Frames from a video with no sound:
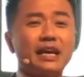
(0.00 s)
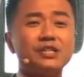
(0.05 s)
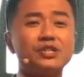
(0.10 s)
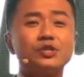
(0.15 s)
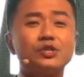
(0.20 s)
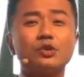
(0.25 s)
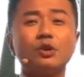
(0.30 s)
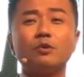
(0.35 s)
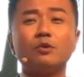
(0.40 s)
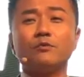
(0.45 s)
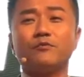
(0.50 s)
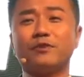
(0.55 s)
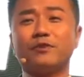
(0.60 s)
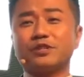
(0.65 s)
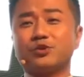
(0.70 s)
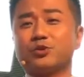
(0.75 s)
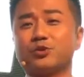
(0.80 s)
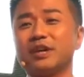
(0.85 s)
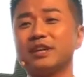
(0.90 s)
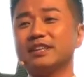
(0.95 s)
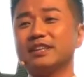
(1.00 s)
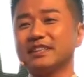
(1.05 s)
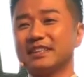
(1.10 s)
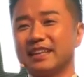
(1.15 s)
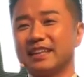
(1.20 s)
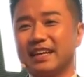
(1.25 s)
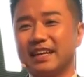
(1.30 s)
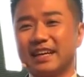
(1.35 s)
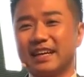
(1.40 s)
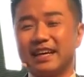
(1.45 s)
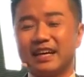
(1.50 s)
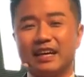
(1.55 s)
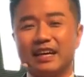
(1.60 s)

and so frustrated.